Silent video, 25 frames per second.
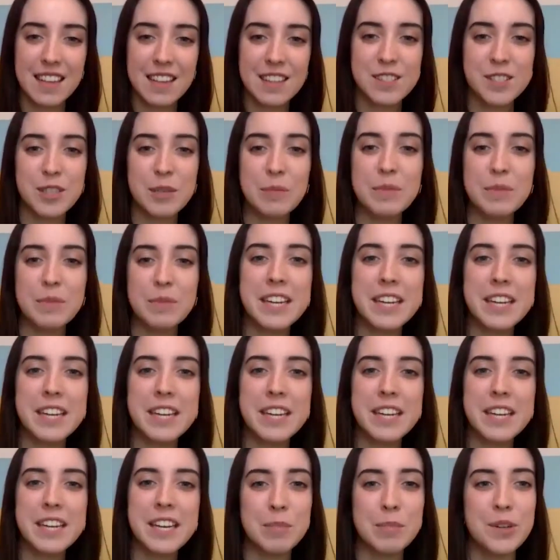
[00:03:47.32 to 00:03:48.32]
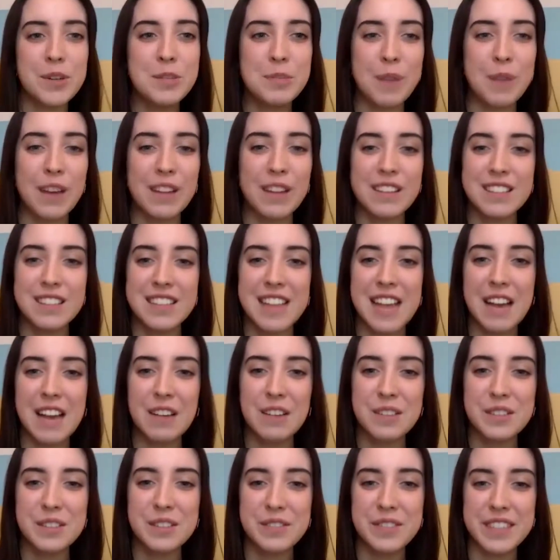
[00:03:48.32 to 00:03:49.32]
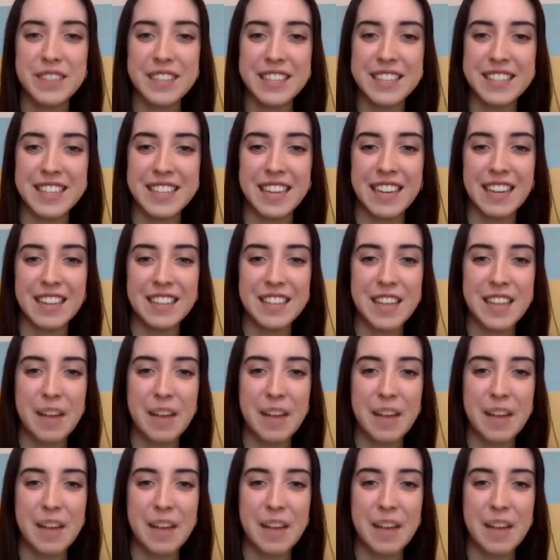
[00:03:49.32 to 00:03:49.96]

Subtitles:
something in your blood by the sounds of it,